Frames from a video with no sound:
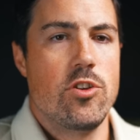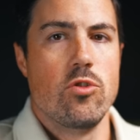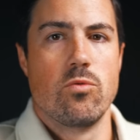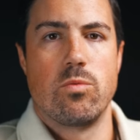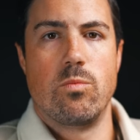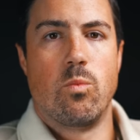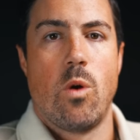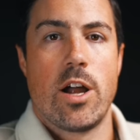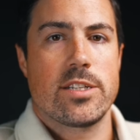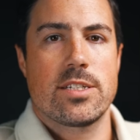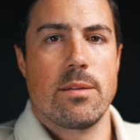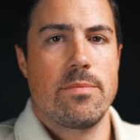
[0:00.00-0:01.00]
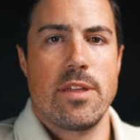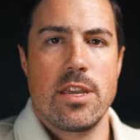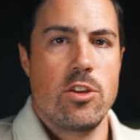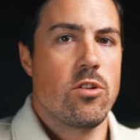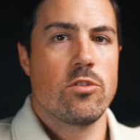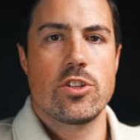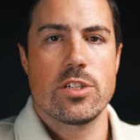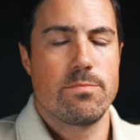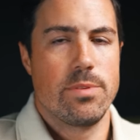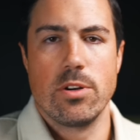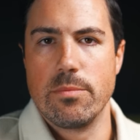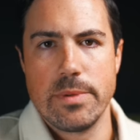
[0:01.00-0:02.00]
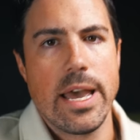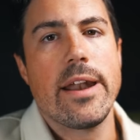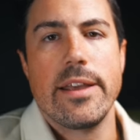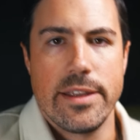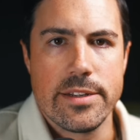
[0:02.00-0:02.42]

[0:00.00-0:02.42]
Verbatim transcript: you want something, you don't just boom, get it